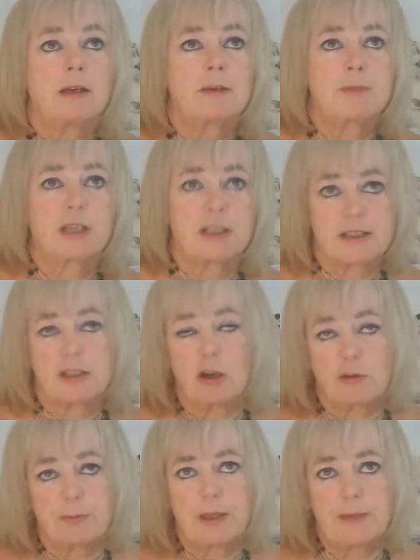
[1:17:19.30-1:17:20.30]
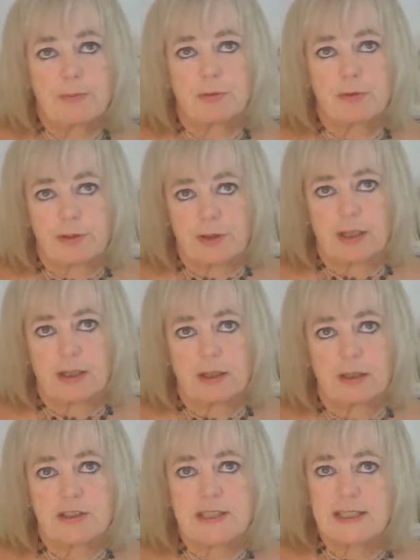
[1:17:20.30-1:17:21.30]
because a lot of people
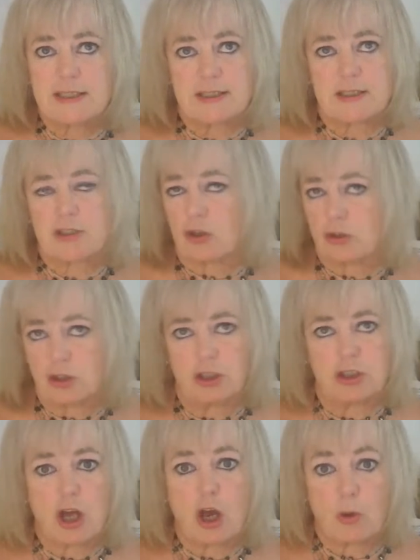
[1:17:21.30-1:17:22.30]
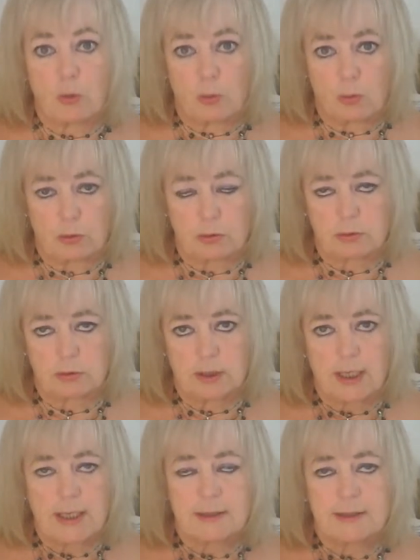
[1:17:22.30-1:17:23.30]
think, did Sonia know?
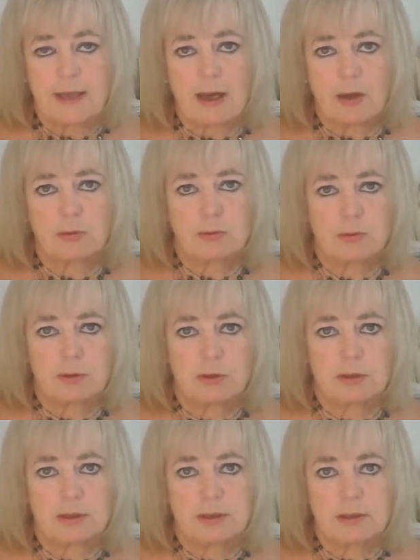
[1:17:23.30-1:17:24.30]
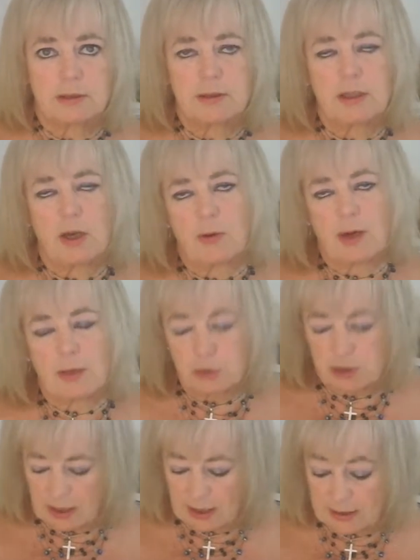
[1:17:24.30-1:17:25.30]
Now, I
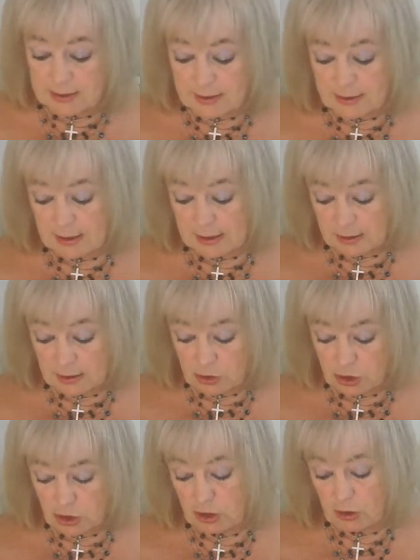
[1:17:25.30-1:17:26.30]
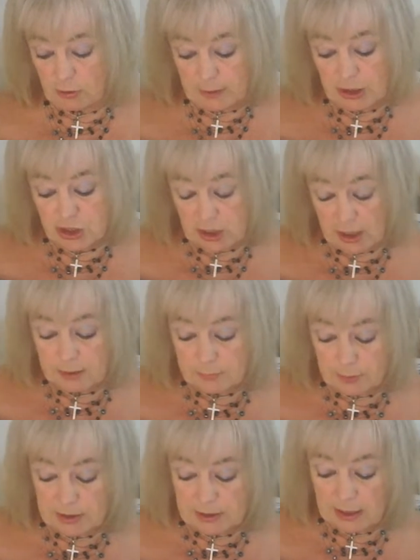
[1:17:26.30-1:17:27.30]
wouldn't like to think that she knew. I mean, she had
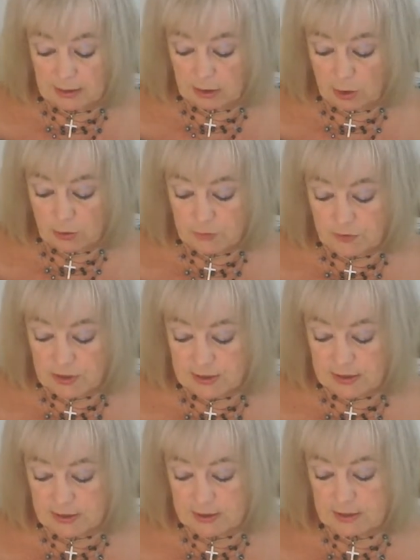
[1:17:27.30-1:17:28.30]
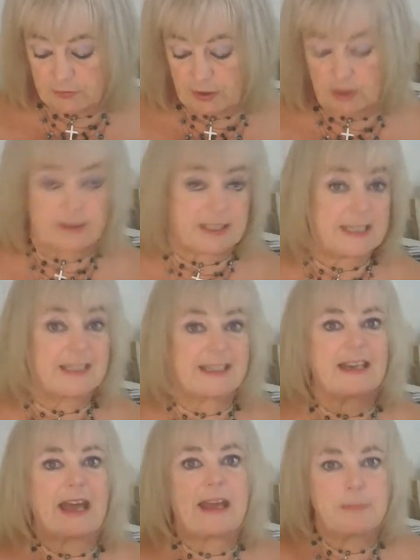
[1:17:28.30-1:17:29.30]
been diagnosed for schizophrenia, because he
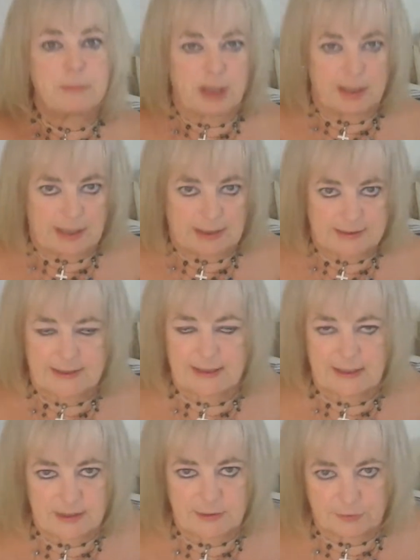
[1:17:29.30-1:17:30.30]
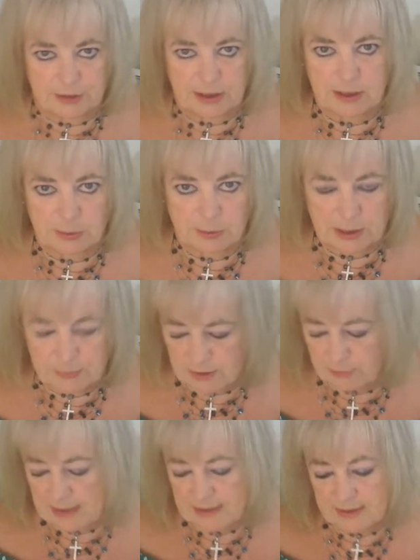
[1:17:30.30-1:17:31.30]
claimed that he had schizophrenia when he was
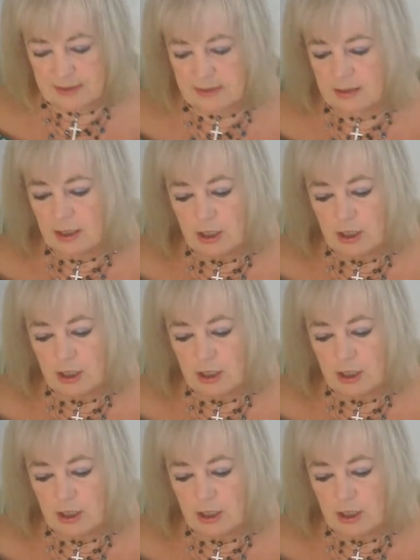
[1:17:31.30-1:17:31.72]
arrested,